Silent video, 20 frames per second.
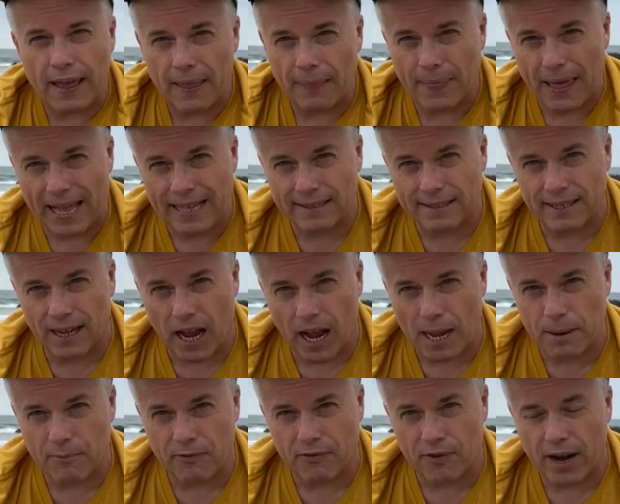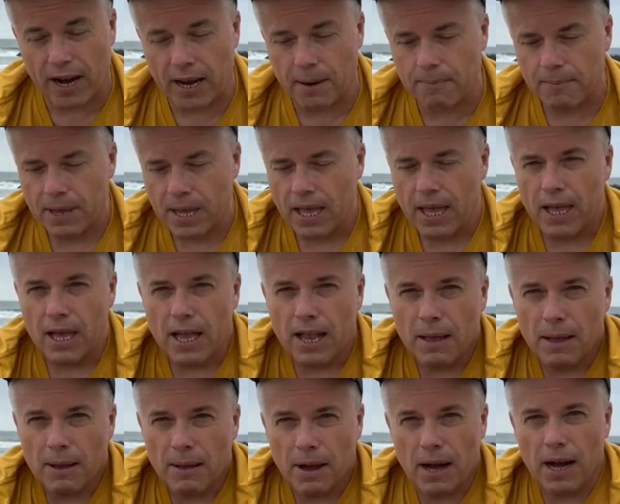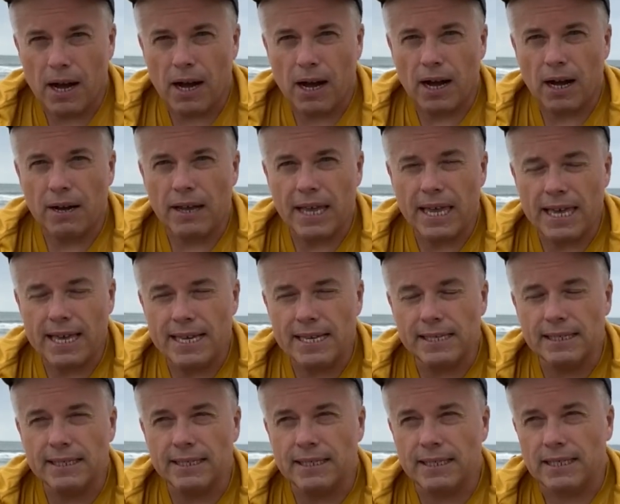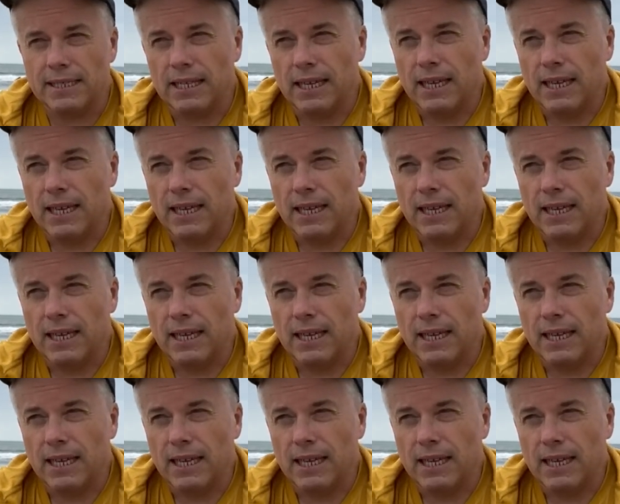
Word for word: That time frame uh, is